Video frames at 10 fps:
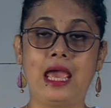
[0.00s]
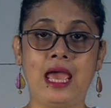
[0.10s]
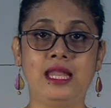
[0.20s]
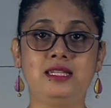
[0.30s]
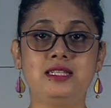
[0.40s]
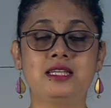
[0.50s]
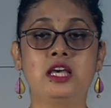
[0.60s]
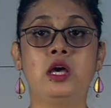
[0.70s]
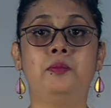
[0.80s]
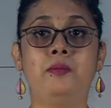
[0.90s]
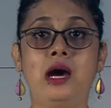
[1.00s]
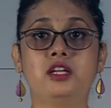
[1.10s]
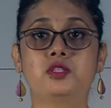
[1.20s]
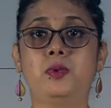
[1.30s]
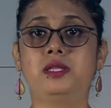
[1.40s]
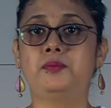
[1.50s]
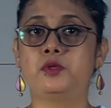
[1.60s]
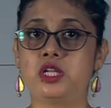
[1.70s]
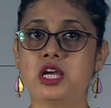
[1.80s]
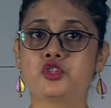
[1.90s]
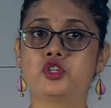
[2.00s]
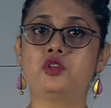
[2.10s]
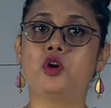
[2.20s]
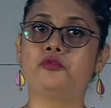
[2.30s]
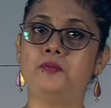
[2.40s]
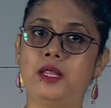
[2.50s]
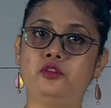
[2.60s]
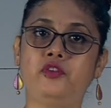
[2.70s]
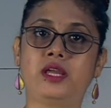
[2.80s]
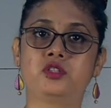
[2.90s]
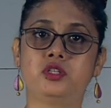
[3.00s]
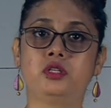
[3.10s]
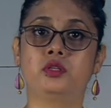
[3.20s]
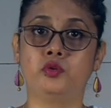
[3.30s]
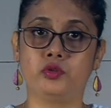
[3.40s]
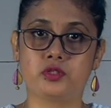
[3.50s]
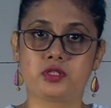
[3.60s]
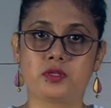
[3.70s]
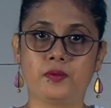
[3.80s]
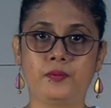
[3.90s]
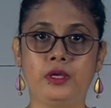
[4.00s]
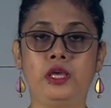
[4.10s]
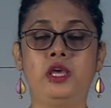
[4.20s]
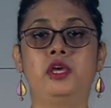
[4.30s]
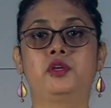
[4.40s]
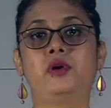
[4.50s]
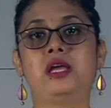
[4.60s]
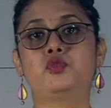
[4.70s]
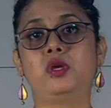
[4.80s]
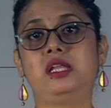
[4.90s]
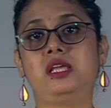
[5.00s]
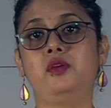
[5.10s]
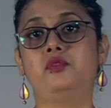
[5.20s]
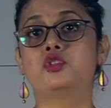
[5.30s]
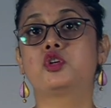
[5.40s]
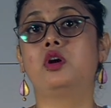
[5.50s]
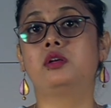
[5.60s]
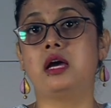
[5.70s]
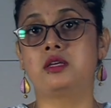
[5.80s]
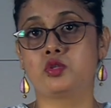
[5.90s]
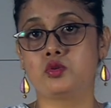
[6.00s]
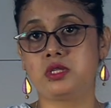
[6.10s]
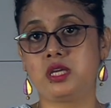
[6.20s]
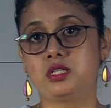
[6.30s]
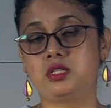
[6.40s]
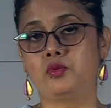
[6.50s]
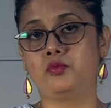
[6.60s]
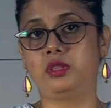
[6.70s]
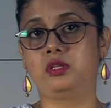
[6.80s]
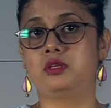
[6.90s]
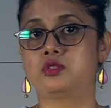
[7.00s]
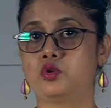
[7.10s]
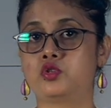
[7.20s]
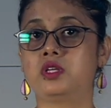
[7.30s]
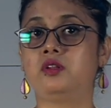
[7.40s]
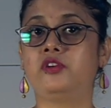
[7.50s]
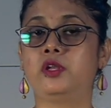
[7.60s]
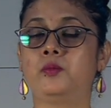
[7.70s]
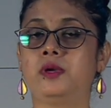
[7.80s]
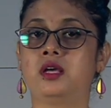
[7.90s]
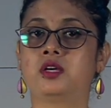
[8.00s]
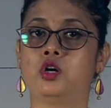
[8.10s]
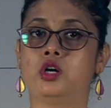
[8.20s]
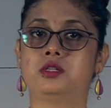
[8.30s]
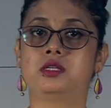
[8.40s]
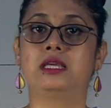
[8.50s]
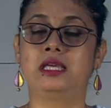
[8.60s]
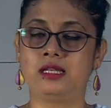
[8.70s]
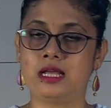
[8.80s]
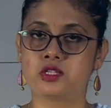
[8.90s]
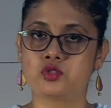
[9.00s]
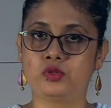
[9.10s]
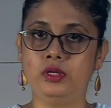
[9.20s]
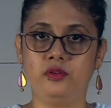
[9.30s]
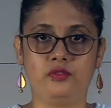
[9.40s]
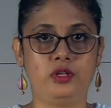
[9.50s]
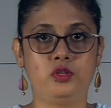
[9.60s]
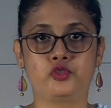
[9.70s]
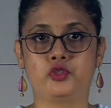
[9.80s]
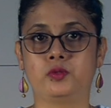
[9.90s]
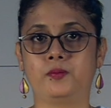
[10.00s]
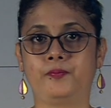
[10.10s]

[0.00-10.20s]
and marked by the production of manufactured goods, gradually which got associated with the social phenomena called Industrial Revolution.